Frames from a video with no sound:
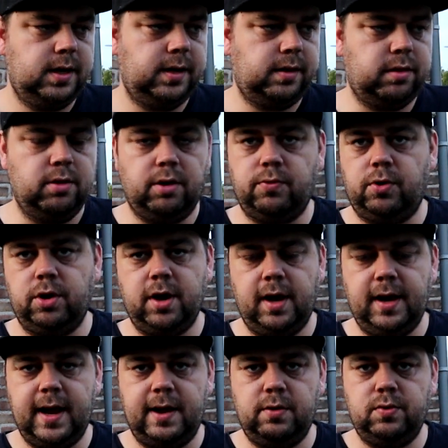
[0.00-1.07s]
It's not
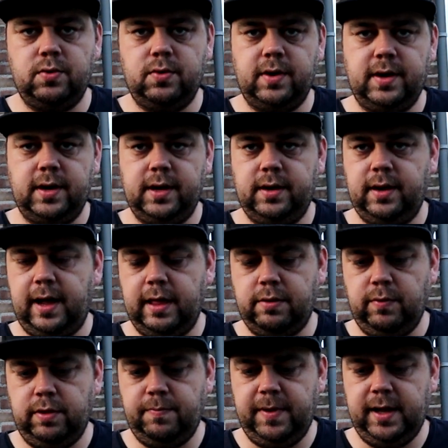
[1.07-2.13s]
working now as
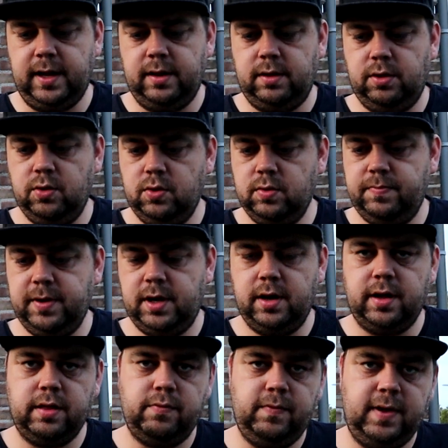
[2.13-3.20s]
we speak too,
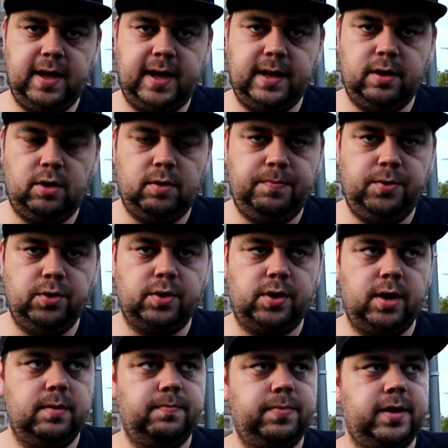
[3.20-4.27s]
because we had the computer
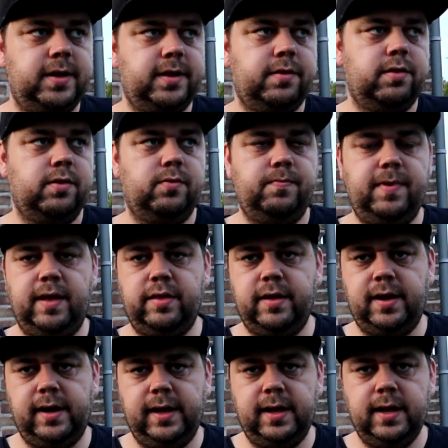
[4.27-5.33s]
unplugged, so
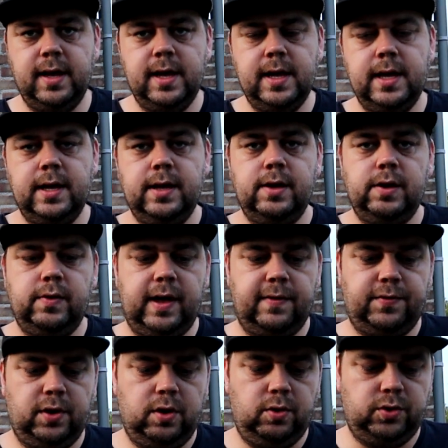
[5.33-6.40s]
basically we
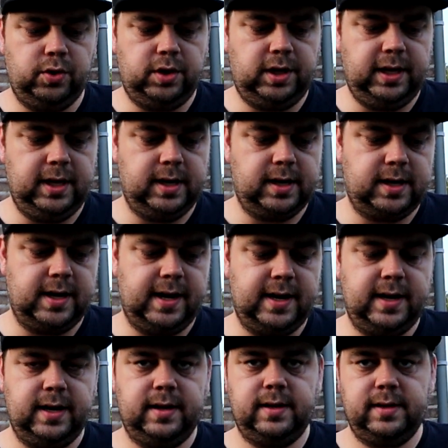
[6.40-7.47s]
have to go to the dealer
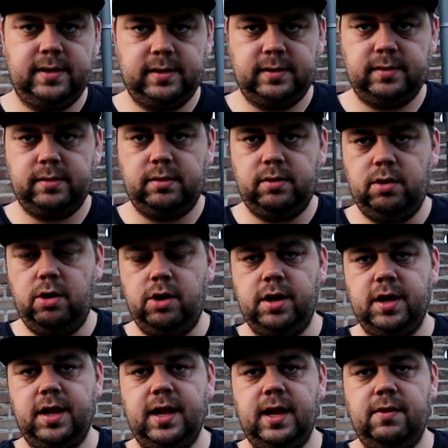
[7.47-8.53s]
and
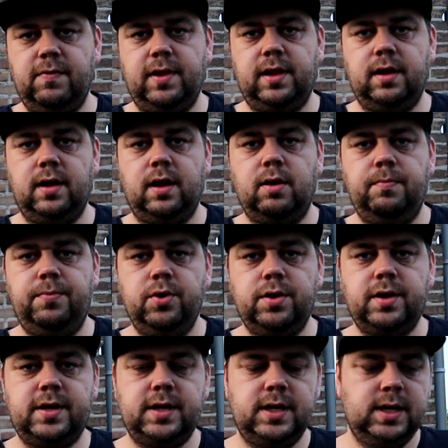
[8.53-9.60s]
learn it in with the
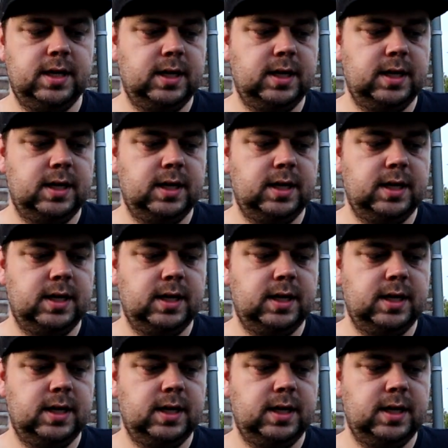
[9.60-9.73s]
computer.